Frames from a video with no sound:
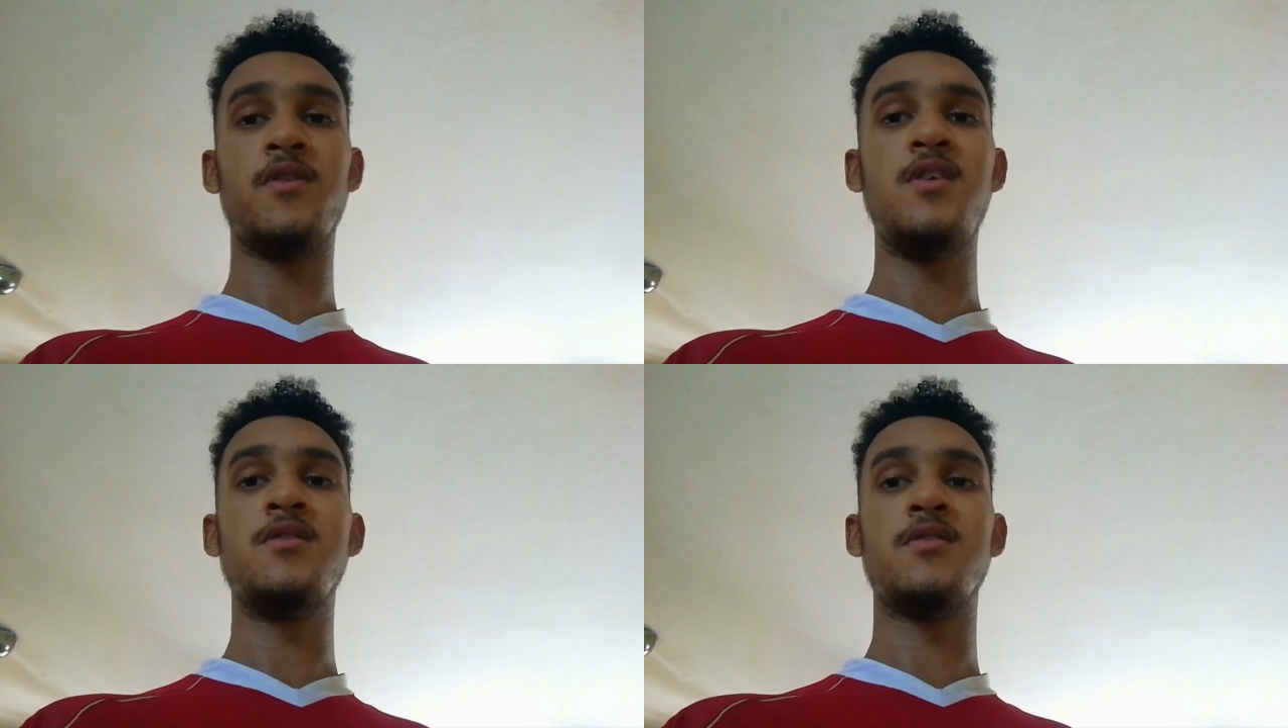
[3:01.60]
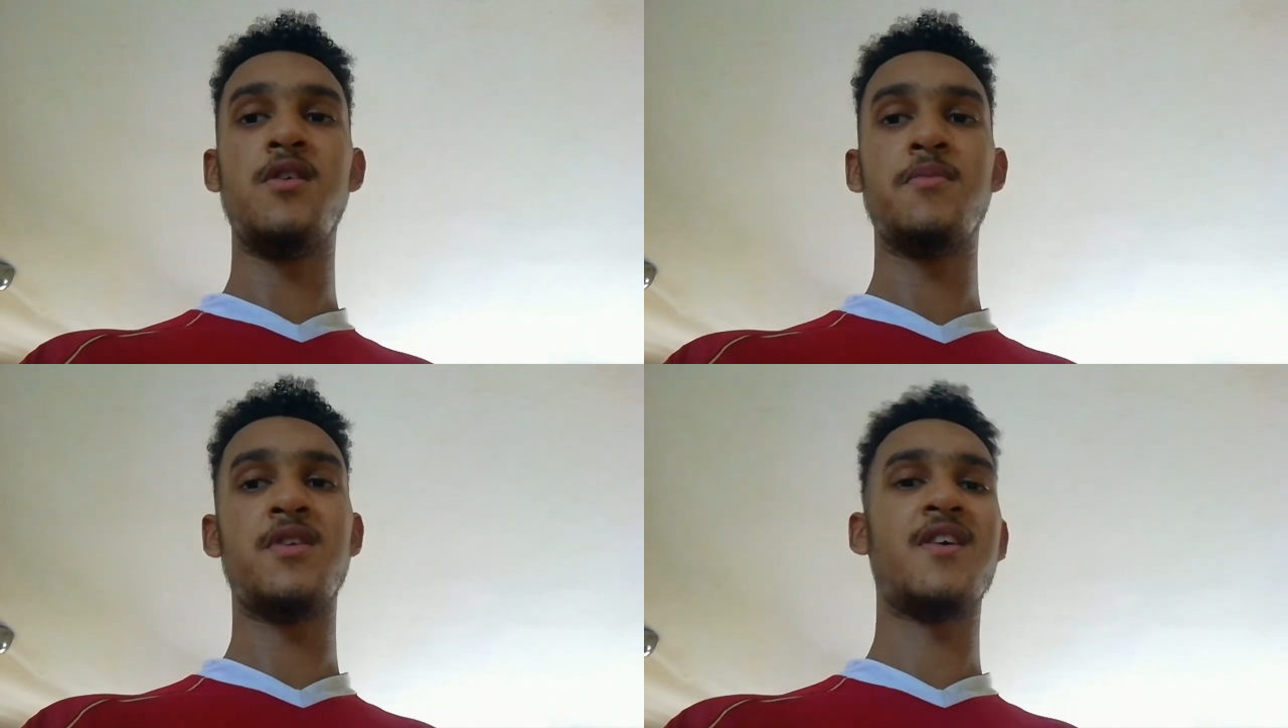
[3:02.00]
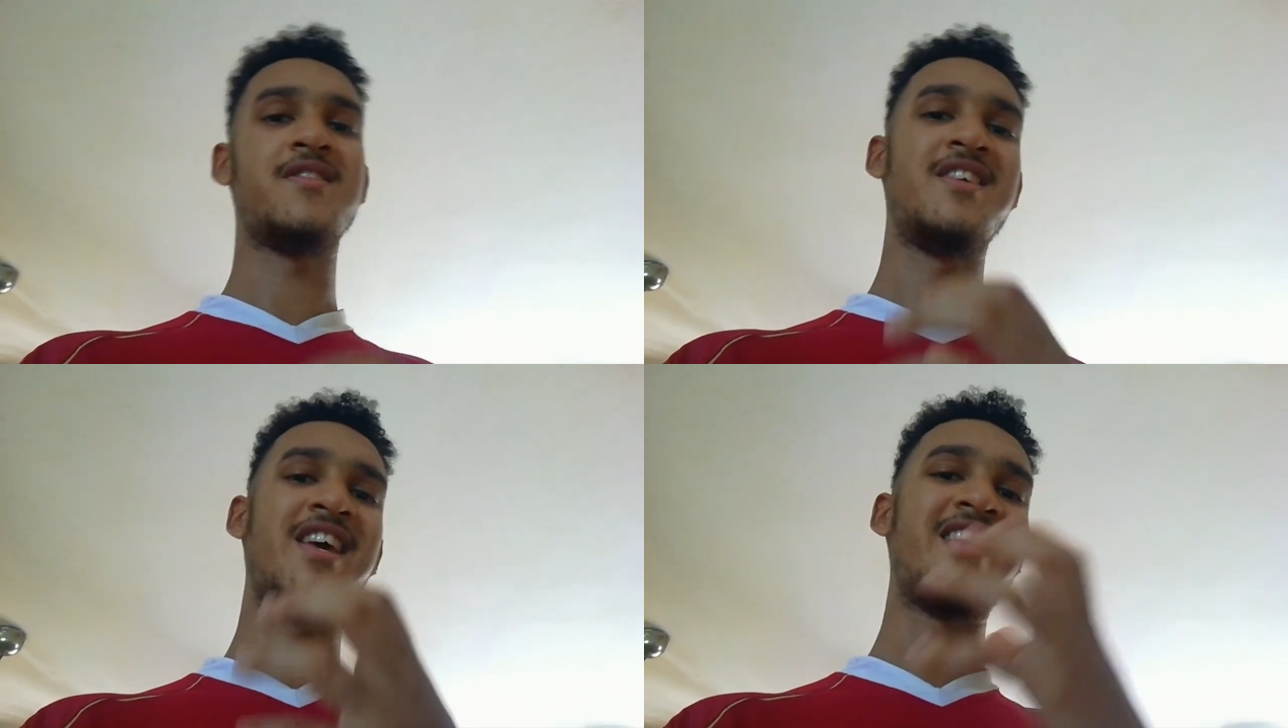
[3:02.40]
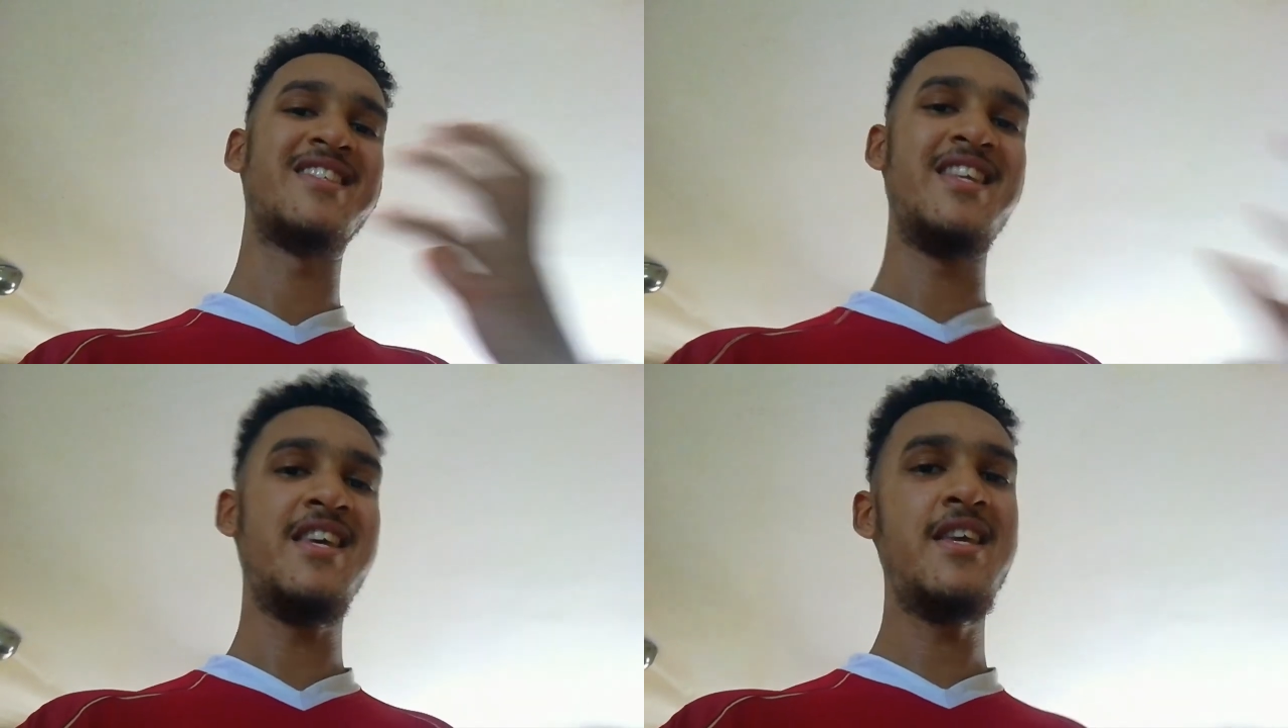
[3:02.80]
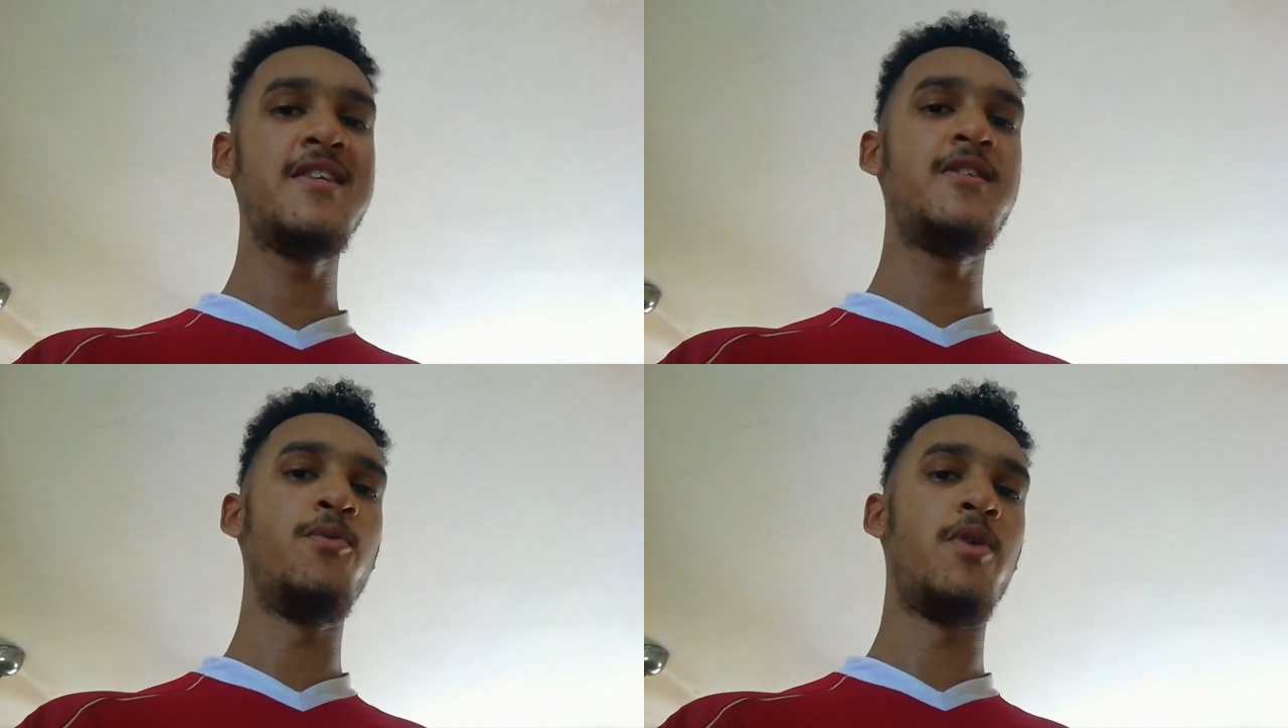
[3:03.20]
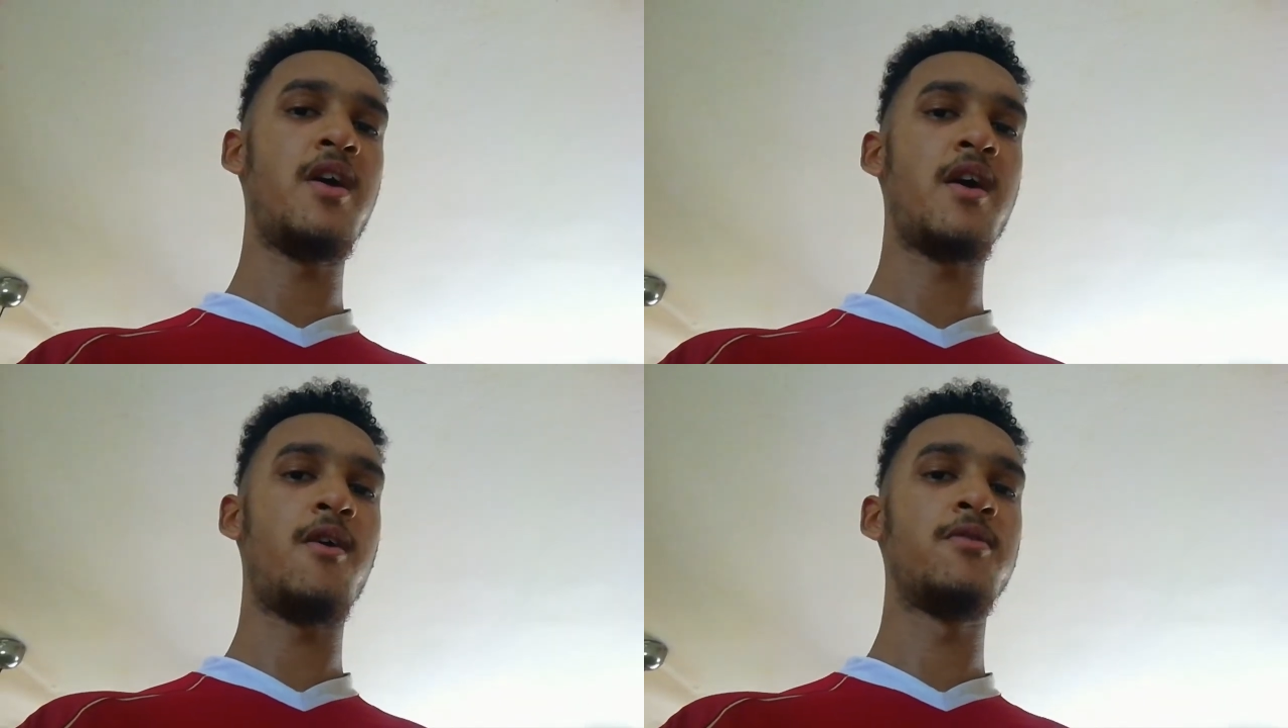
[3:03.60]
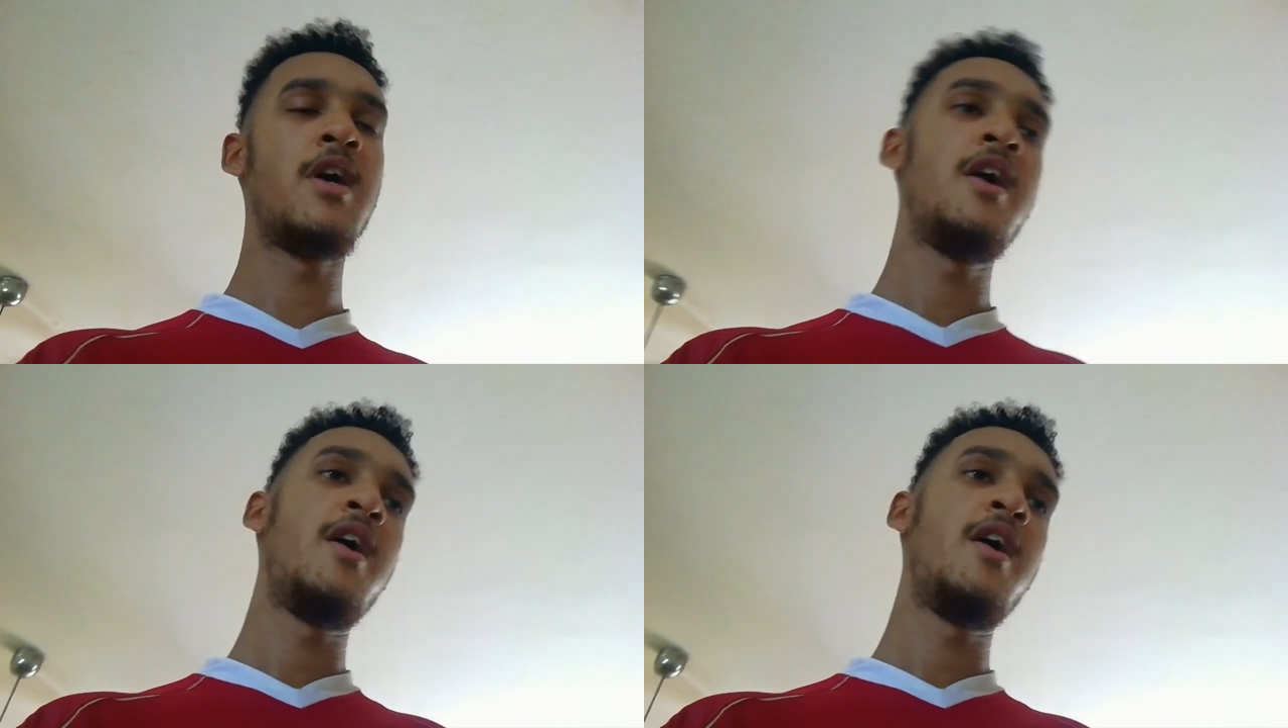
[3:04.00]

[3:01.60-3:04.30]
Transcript: these dreams as the easy way out,